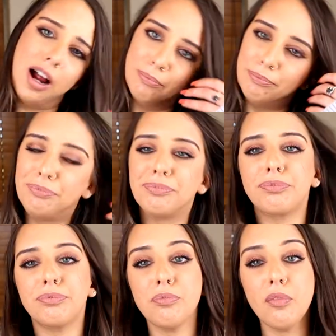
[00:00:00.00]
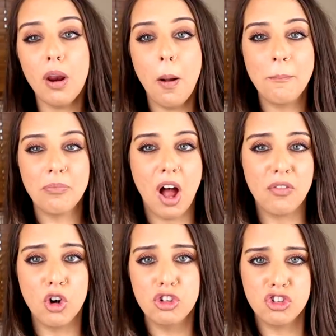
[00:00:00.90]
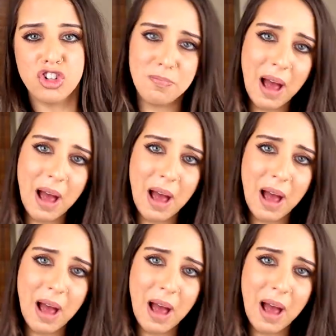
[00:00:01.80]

I've got a dodgy